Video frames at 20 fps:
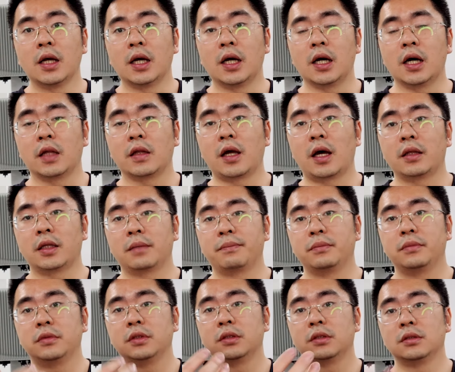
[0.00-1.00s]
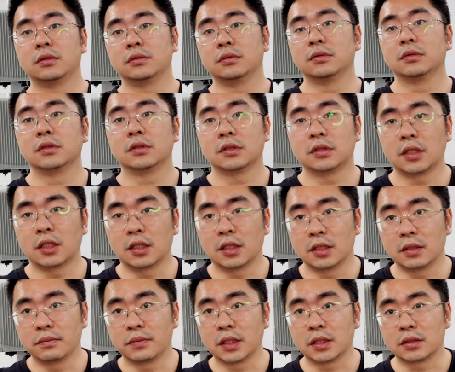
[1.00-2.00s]
But
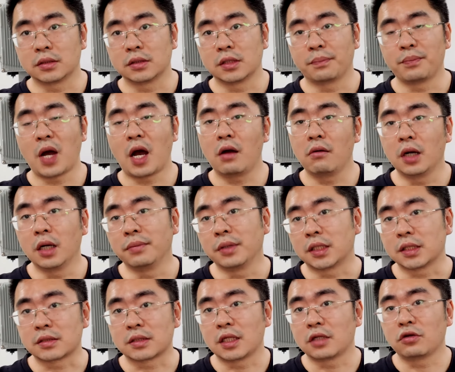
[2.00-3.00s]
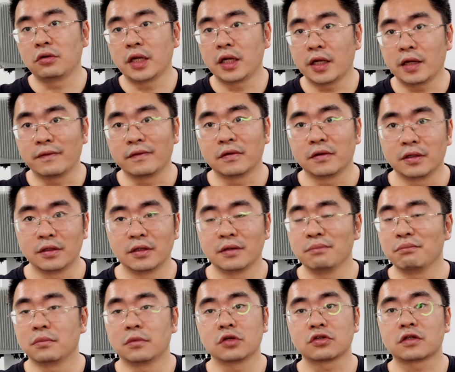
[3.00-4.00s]
the power, because they don't have,
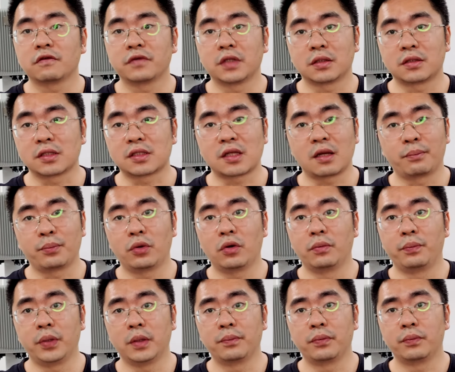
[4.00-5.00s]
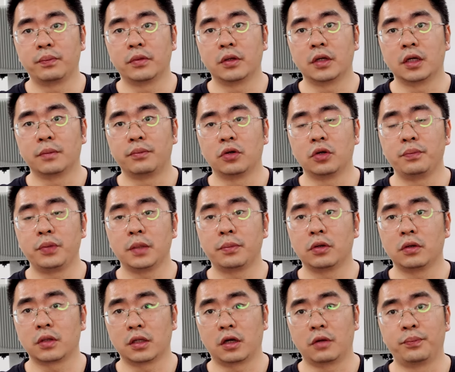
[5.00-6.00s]
most of the poor
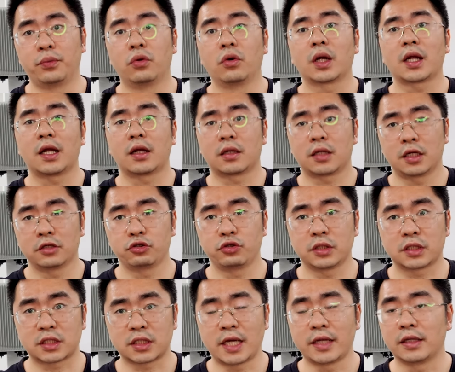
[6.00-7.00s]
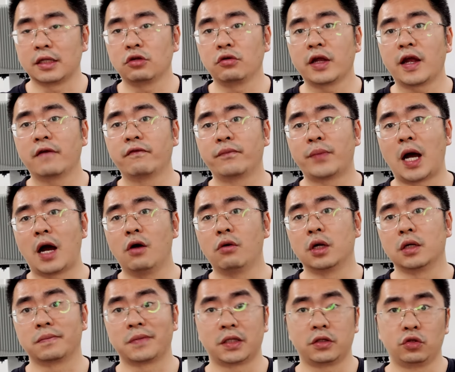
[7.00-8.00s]
people, poor countryside, they don't have
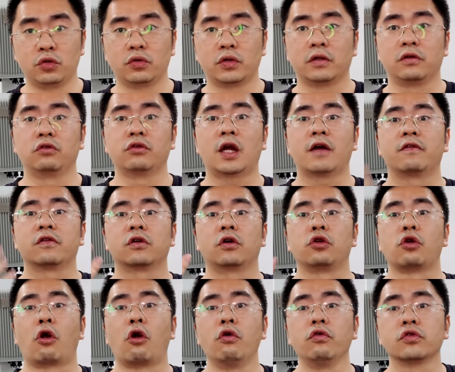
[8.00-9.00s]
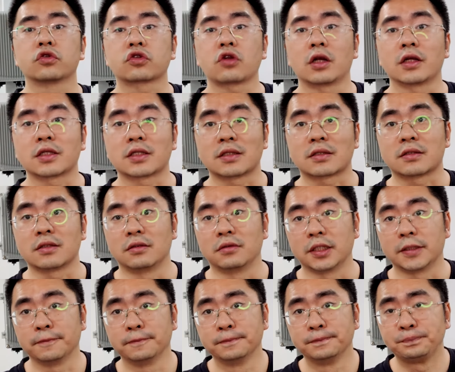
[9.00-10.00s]
power. Then you have your own solar system,
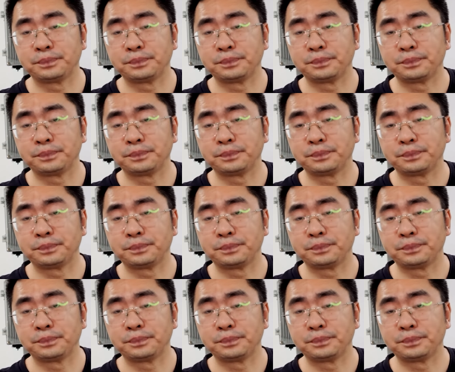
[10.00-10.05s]
right?